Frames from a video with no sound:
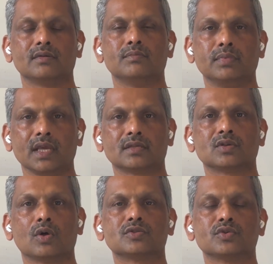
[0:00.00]
makes
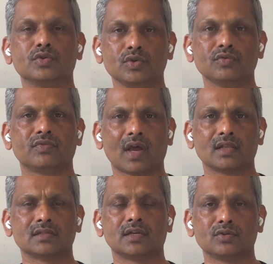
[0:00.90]
also new
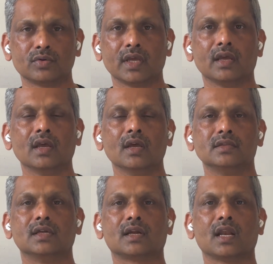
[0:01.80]
fans. And today
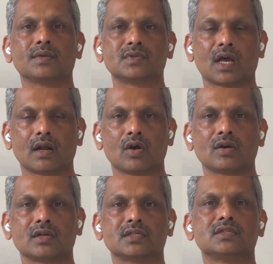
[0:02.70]
the clubs are
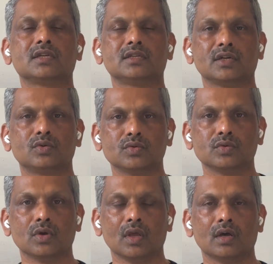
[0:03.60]
not restricted
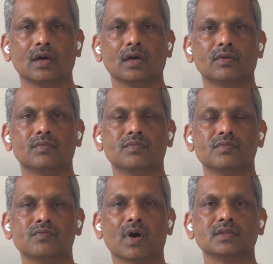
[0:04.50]
to
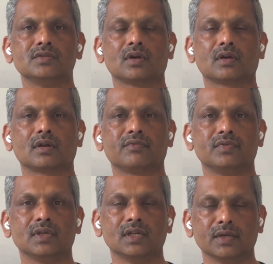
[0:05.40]
one
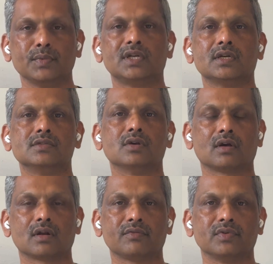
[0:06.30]
geography, limited
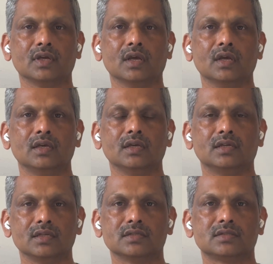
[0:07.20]
geography.
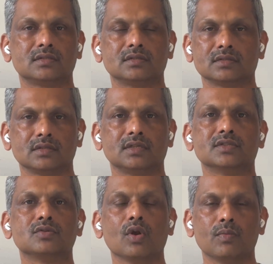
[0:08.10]
It
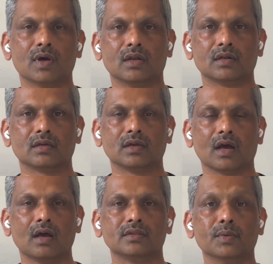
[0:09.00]
is global.
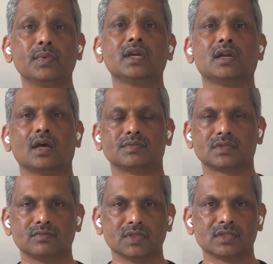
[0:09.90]
Yeah? The big clubs
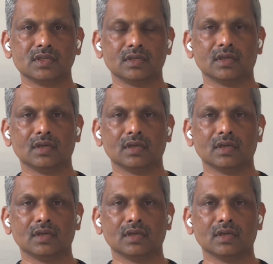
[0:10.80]
we see,